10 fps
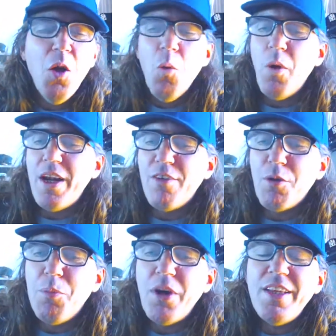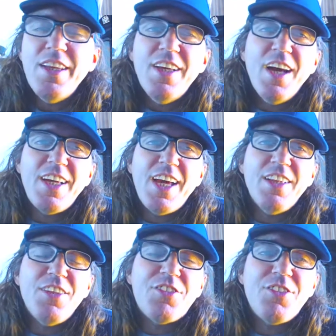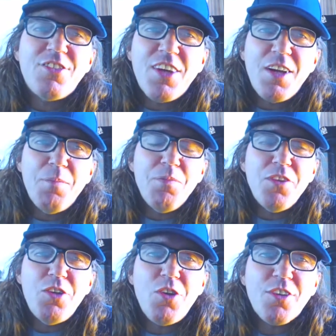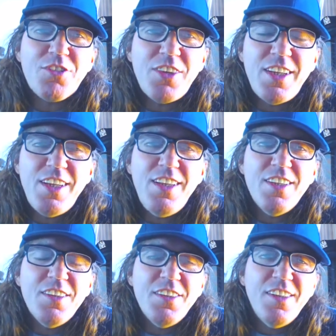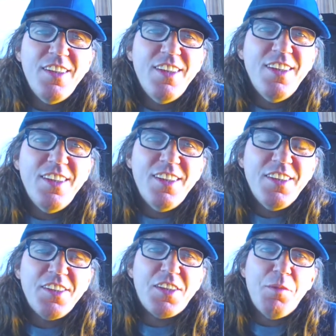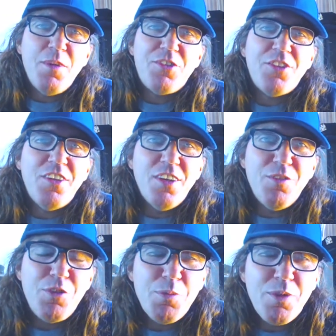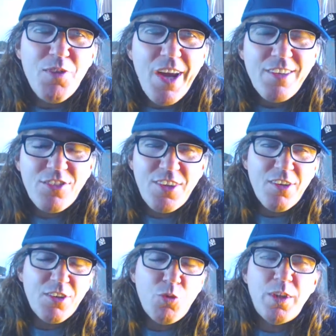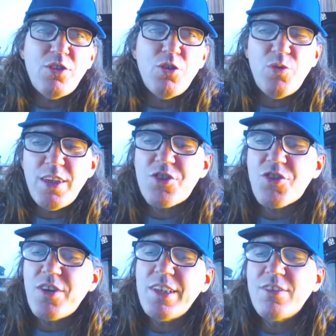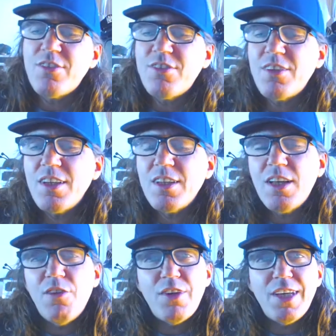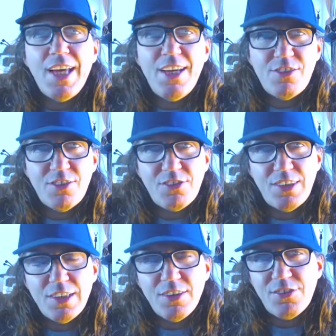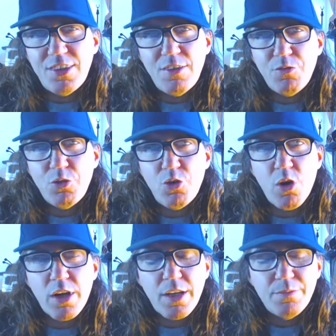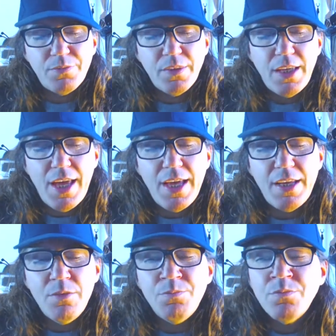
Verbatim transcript: whatever. But again, this is um, New York City Commission of Human Rights. They're at 22 Reade Street. This is a governing agency in the city of New York, and